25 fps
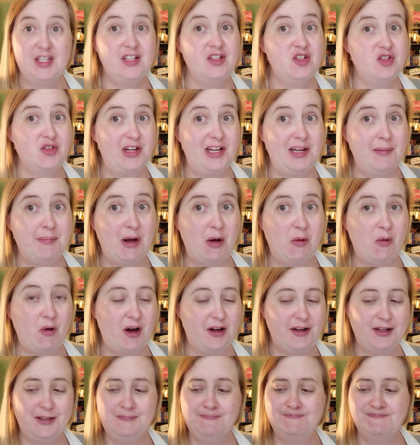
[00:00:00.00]
drinking my
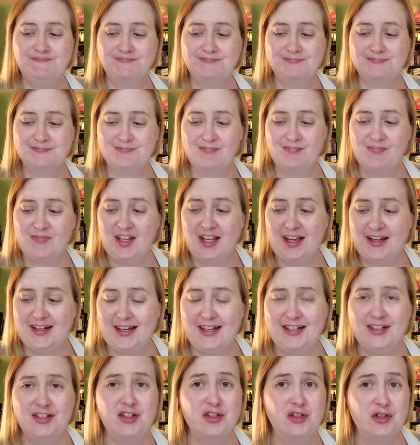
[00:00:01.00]
water.
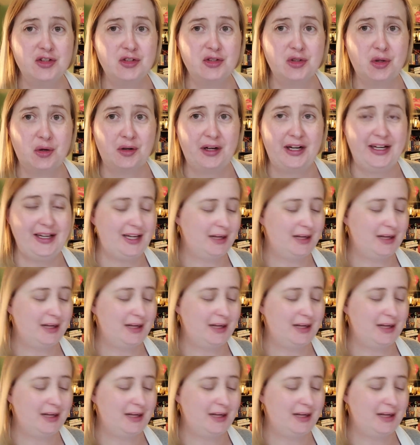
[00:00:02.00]
Again, sorry